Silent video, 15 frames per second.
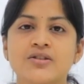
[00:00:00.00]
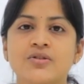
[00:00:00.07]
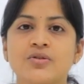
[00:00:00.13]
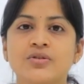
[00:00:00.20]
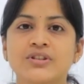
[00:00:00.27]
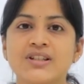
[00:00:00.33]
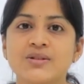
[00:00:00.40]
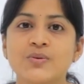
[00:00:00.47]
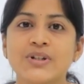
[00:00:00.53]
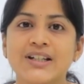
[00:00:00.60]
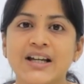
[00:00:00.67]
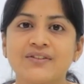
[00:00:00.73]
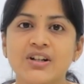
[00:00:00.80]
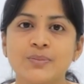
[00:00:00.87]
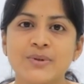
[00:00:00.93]
So this will
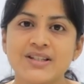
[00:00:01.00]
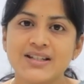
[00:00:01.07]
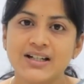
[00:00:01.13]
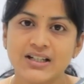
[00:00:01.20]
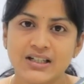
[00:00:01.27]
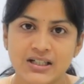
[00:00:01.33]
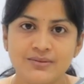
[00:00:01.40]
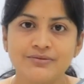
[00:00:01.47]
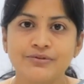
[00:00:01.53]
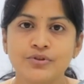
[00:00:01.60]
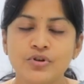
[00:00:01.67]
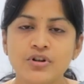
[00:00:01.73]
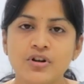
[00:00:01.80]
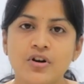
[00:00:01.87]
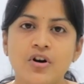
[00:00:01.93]
develop inside a lymph
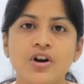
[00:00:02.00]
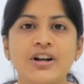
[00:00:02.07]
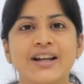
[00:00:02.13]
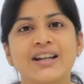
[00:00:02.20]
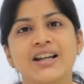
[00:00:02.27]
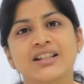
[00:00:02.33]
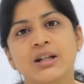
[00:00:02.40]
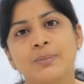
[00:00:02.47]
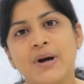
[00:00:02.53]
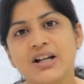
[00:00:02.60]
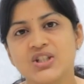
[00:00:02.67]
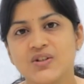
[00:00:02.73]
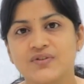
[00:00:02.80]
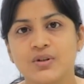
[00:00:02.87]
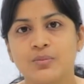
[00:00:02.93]
node or any other
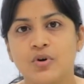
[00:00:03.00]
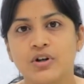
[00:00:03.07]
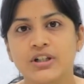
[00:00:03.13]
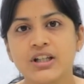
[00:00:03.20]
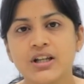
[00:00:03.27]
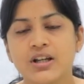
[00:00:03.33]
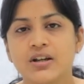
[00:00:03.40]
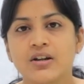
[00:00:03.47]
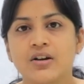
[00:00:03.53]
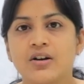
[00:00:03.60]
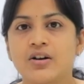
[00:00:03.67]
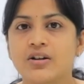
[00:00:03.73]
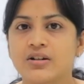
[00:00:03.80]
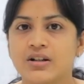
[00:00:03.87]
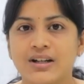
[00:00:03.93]
parts of the body.
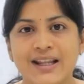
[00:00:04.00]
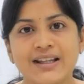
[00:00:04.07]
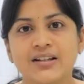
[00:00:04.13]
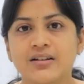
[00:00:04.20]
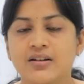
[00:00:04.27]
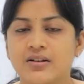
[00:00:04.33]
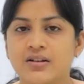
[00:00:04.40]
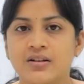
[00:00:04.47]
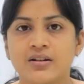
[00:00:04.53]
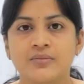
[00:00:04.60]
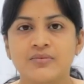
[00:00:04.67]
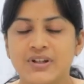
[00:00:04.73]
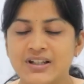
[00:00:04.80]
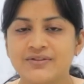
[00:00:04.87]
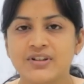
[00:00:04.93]
Or like
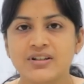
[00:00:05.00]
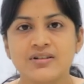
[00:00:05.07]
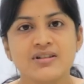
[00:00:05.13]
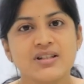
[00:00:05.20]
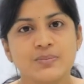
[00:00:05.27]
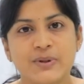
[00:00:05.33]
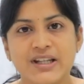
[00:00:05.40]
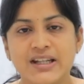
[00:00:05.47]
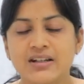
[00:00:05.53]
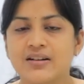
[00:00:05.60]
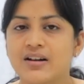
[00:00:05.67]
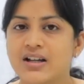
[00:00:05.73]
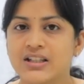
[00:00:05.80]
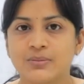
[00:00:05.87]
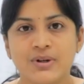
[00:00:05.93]
liver, spleen,
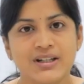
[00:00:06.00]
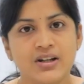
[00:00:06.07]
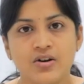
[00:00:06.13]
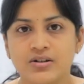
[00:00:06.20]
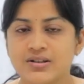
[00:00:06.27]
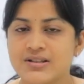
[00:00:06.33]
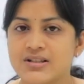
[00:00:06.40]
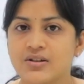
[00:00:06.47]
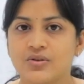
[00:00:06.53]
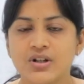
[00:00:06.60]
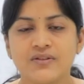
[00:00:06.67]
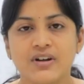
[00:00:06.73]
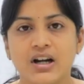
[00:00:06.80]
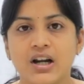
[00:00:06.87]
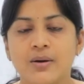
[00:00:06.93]
and the other
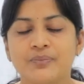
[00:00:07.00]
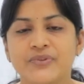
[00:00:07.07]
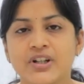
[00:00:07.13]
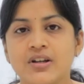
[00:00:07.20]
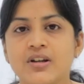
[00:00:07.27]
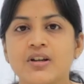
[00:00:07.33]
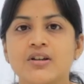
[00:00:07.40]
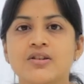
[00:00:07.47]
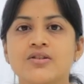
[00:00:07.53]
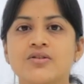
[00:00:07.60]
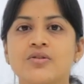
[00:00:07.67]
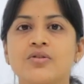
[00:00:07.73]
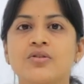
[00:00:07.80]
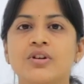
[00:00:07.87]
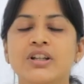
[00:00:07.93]
organs.
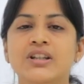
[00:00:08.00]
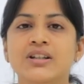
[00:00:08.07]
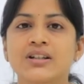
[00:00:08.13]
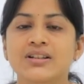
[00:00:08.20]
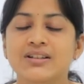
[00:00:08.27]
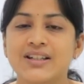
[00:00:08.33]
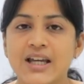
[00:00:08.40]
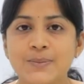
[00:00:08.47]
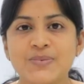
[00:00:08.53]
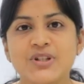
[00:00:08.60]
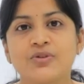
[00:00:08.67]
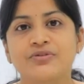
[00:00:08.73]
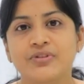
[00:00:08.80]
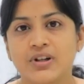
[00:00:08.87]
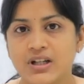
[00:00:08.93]
So, these the types
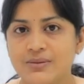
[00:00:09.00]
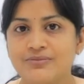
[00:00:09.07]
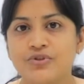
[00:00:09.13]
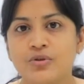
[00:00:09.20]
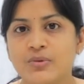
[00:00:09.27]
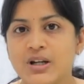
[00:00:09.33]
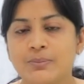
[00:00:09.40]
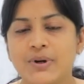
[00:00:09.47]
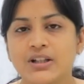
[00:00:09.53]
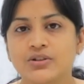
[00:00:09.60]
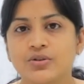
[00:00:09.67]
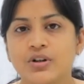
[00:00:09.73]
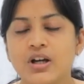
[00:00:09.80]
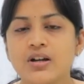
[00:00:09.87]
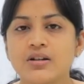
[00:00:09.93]
of lymphoma
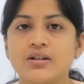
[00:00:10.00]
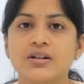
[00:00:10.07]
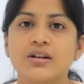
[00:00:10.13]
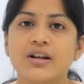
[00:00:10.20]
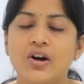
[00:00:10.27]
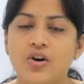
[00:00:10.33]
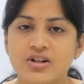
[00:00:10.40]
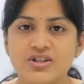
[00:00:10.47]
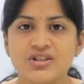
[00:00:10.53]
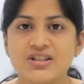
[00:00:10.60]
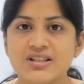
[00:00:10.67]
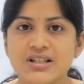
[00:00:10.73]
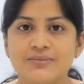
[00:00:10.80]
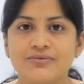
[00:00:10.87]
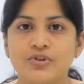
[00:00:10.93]
are
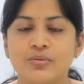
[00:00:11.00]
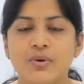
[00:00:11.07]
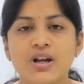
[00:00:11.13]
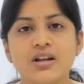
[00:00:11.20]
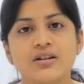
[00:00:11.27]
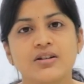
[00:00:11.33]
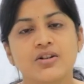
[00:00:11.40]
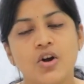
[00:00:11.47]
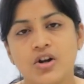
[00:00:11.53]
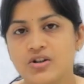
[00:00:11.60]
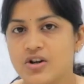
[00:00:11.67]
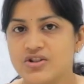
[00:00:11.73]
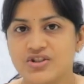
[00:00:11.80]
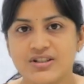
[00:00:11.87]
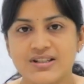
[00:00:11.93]
Hodgkin's lymphoma,
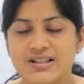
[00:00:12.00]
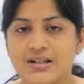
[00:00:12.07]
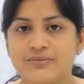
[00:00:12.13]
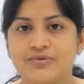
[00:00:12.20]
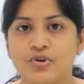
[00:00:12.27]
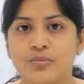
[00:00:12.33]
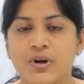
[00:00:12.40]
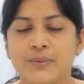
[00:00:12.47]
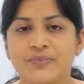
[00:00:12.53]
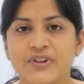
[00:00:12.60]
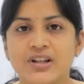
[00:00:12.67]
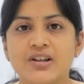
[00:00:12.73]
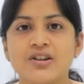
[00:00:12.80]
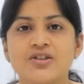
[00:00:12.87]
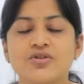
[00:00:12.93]
non-Hodgkin's lymphoma.
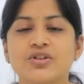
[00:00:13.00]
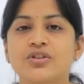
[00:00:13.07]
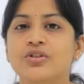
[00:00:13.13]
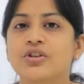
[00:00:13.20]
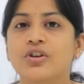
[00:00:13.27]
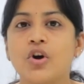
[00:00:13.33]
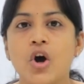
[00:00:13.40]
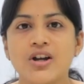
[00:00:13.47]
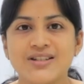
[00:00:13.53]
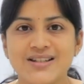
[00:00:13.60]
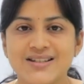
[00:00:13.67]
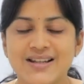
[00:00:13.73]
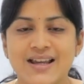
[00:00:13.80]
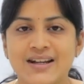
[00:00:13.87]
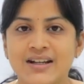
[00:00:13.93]
So, these are the
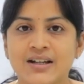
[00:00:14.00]
causes.